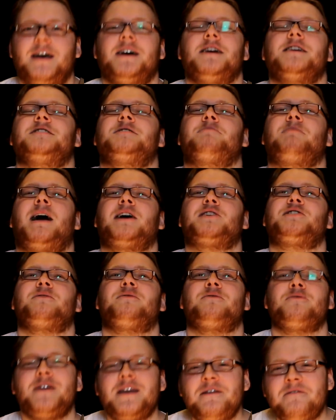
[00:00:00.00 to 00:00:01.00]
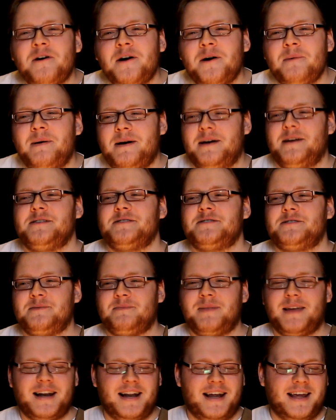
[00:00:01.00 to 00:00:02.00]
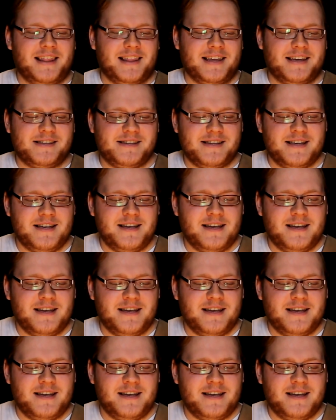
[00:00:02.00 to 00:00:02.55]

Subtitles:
splash of reverb, something like this.